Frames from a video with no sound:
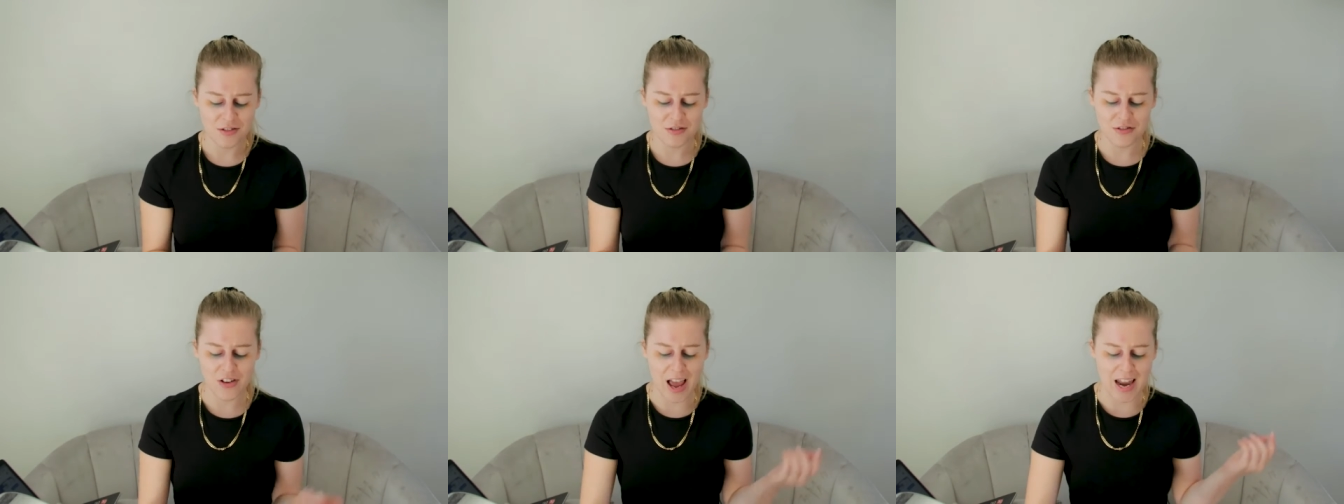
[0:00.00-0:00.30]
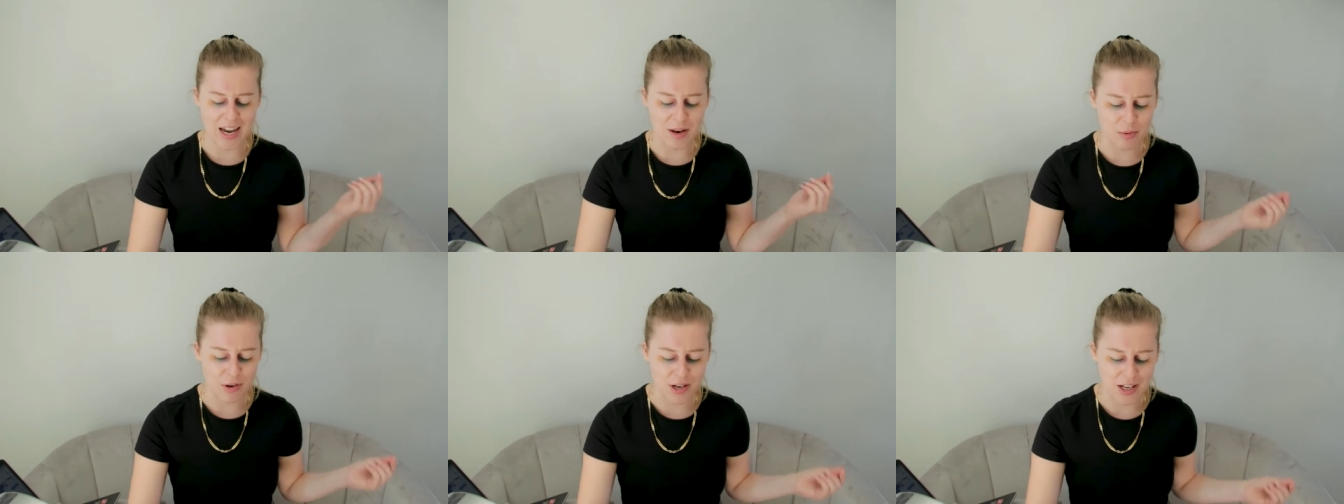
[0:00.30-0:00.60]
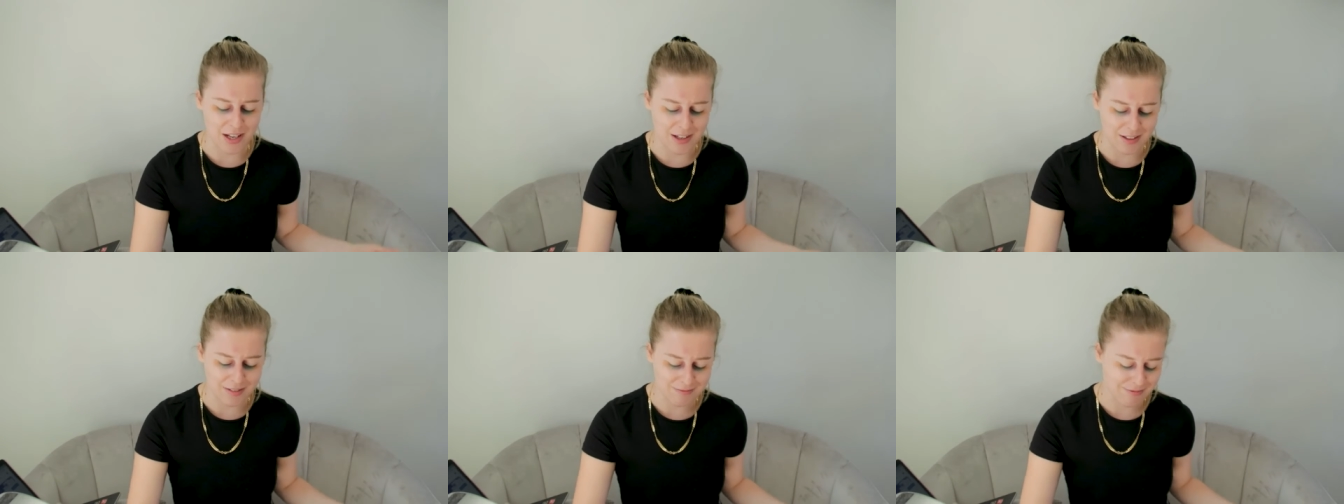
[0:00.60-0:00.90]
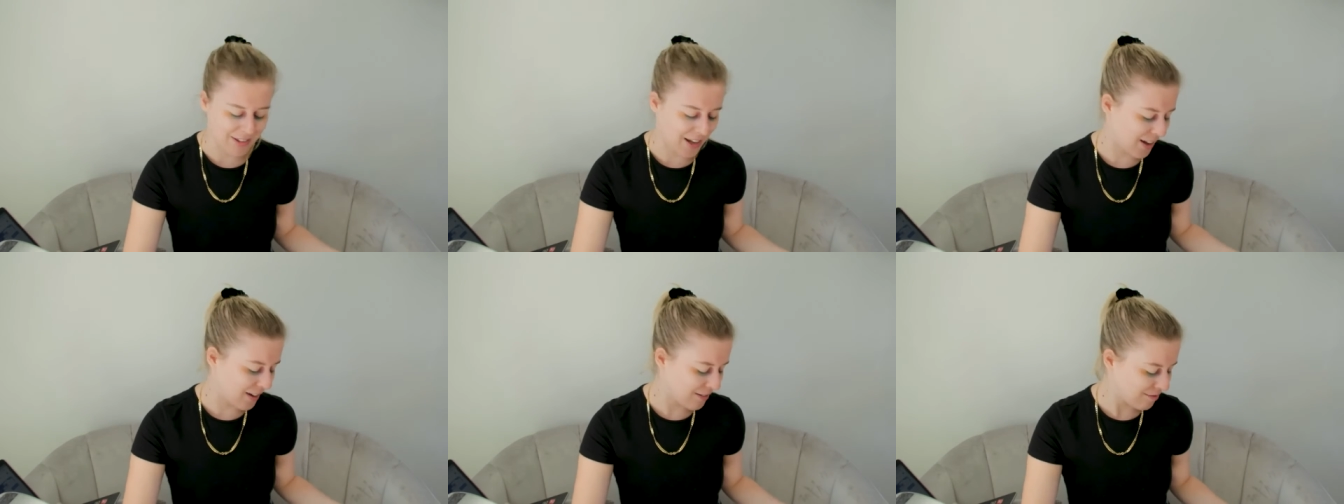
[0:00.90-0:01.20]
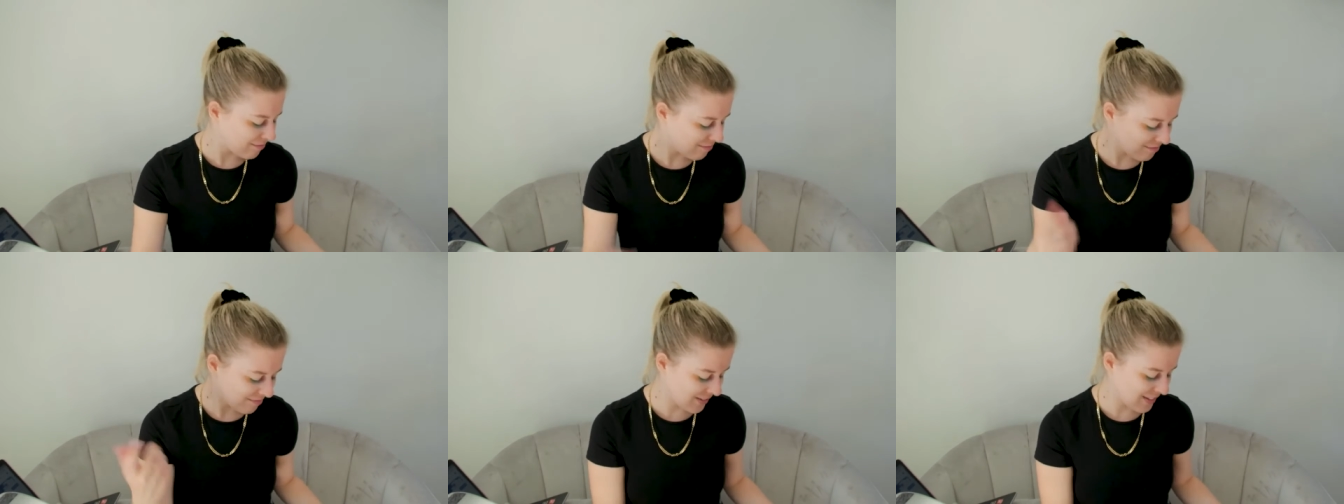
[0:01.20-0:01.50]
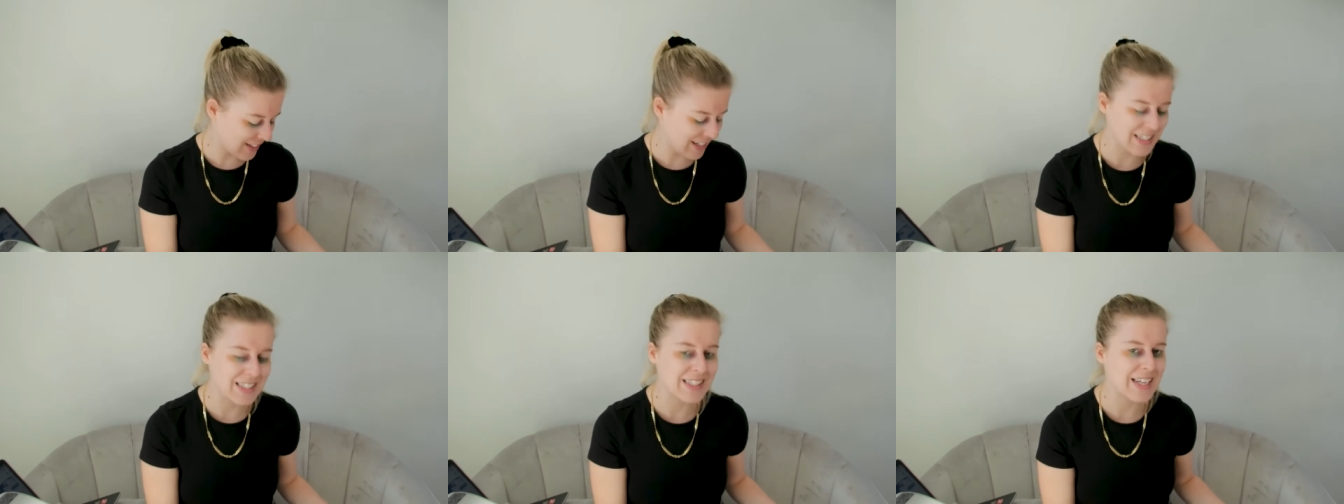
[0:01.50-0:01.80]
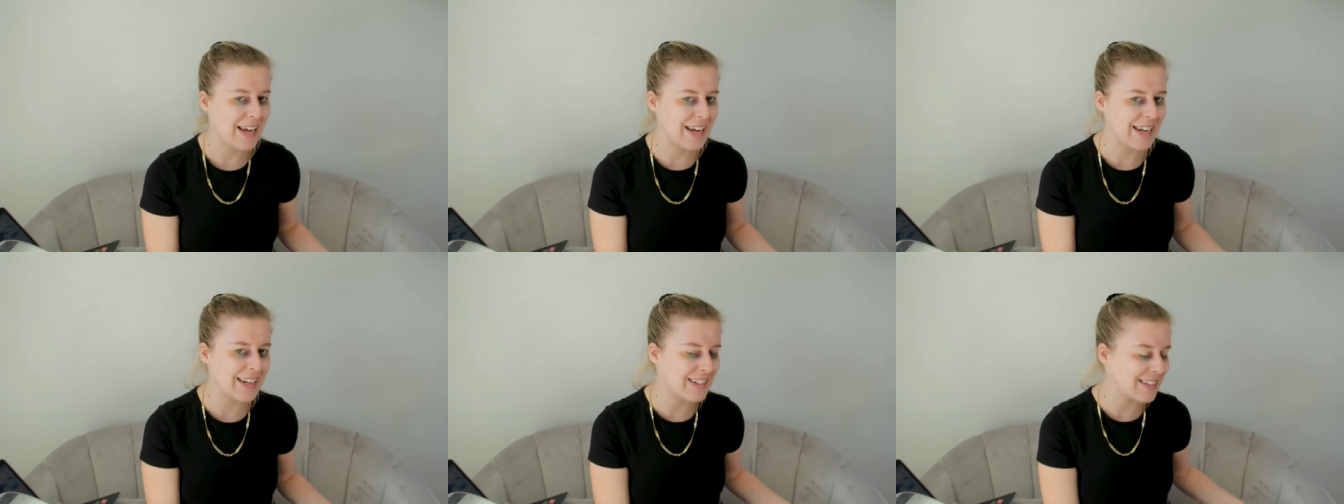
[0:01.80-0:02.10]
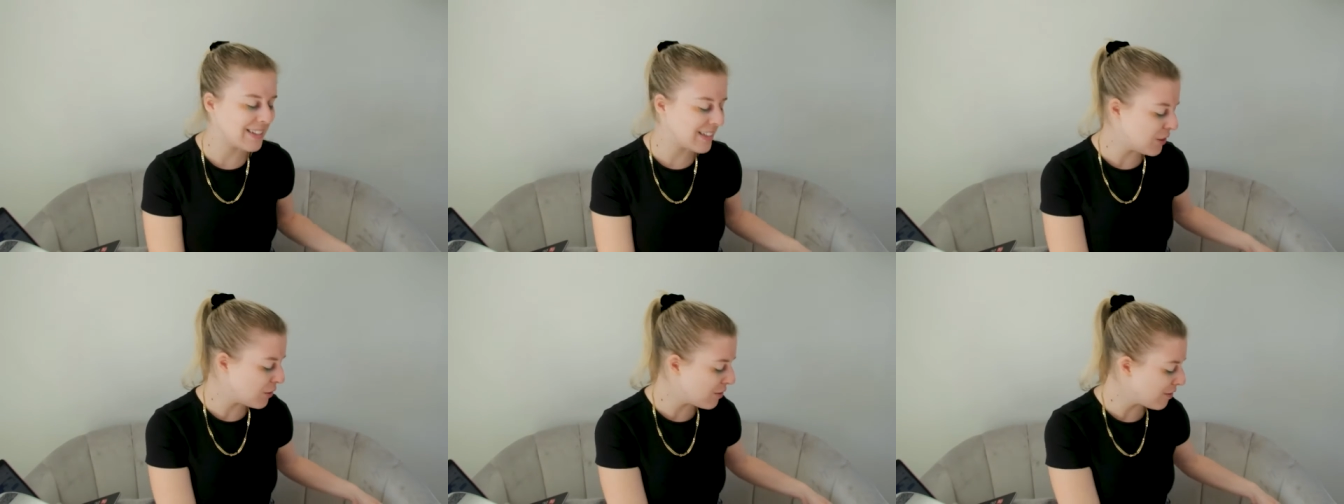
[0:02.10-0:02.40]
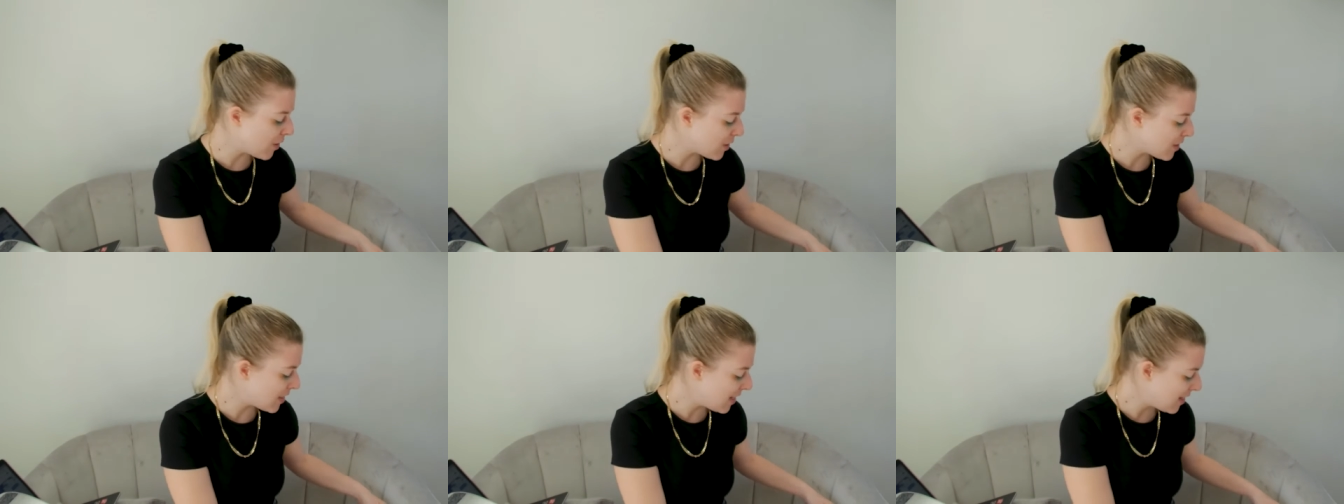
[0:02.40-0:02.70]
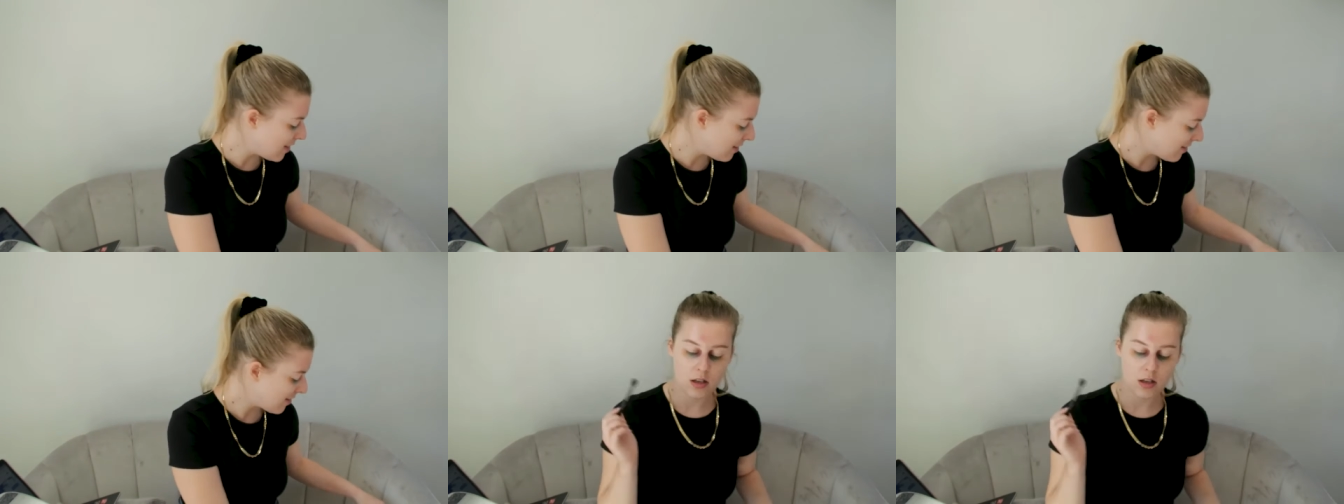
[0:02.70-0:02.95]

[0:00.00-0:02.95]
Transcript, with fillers: for anybody that is in university.